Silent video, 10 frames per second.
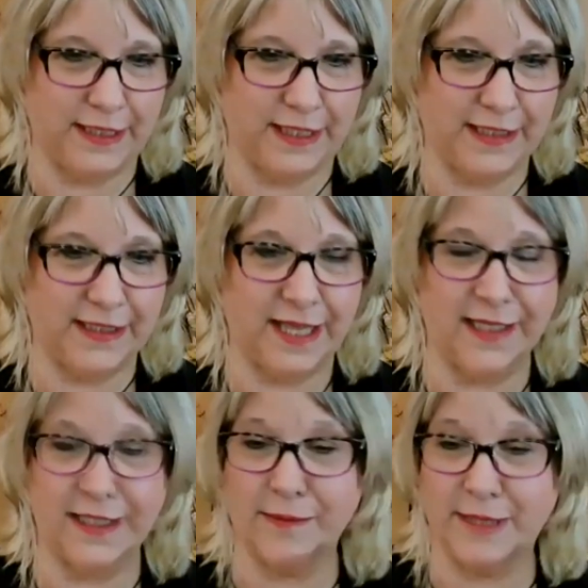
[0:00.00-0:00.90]
Because a lot
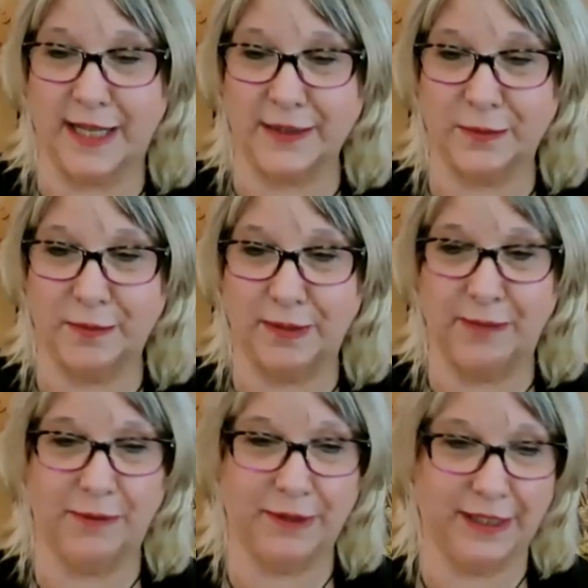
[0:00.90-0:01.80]
of times that's when
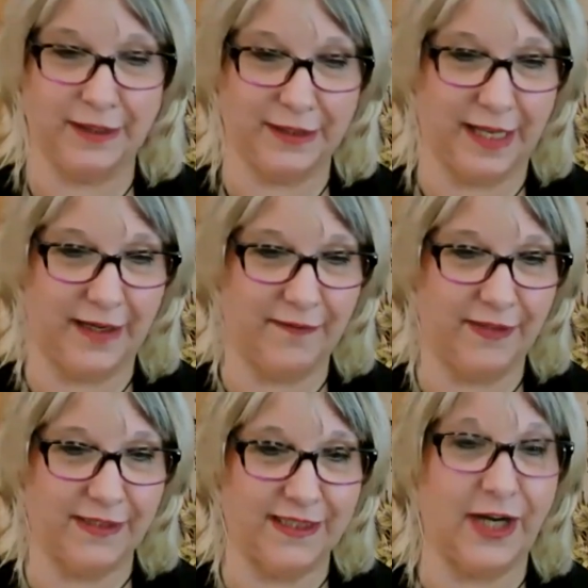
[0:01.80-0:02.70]
people hit kind of
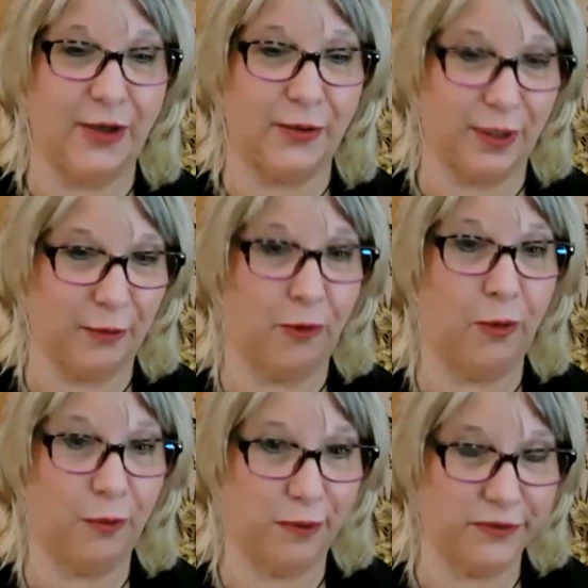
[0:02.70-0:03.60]
these carrying
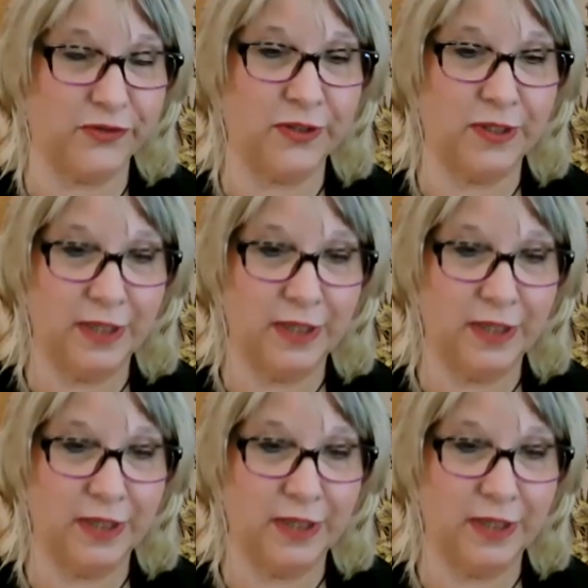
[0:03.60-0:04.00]
roles,